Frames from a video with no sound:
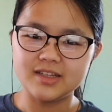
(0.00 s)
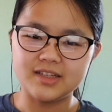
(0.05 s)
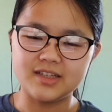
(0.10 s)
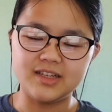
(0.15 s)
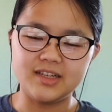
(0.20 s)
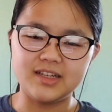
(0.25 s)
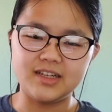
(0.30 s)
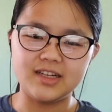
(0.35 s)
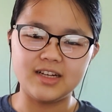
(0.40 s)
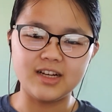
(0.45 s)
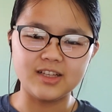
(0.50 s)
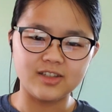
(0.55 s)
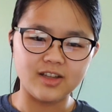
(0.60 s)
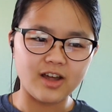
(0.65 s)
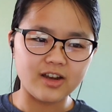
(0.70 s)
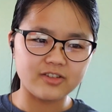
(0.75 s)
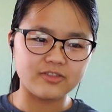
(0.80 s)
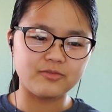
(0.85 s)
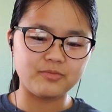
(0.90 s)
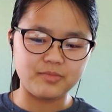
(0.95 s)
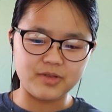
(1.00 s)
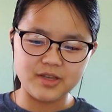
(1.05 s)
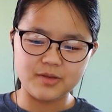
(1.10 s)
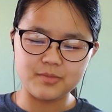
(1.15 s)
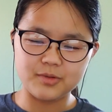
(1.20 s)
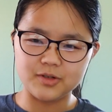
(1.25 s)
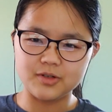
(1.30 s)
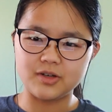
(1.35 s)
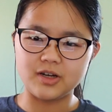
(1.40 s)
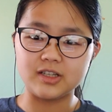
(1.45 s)
a
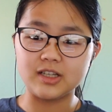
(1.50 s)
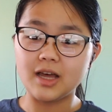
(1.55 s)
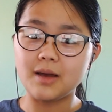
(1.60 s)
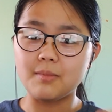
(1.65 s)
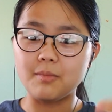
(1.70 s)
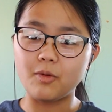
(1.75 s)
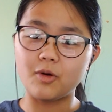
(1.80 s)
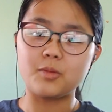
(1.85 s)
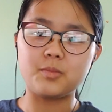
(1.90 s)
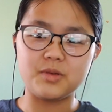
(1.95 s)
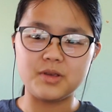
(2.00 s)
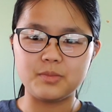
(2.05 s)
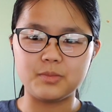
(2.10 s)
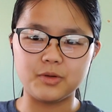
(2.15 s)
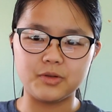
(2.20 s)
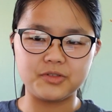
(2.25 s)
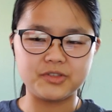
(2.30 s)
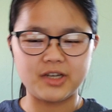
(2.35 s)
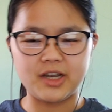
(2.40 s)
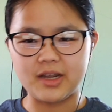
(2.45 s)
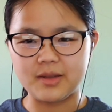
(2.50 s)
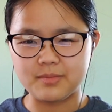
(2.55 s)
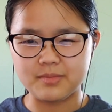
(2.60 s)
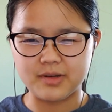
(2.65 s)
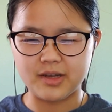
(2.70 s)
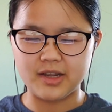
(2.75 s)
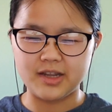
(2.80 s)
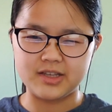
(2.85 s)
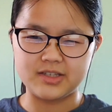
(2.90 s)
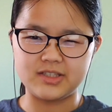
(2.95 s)
lot more people type,
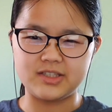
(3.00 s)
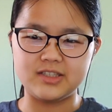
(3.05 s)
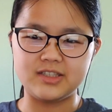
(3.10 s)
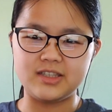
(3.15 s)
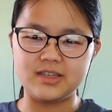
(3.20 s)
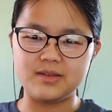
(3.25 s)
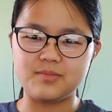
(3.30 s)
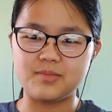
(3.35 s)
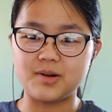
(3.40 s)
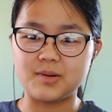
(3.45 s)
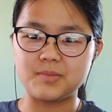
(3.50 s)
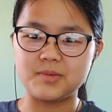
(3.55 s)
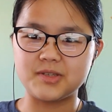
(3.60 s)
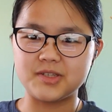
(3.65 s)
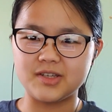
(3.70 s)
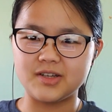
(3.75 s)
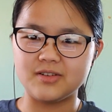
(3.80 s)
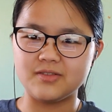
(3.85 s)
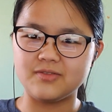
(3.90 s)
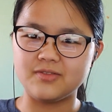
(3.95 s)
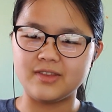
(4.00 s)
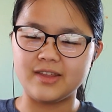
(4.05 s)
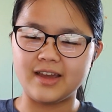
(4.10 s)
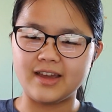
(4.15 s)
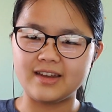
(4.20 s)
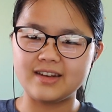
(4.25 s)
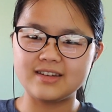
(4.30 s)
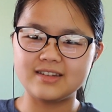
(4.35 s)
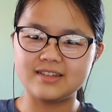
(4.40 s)
I guess, is the purpose of that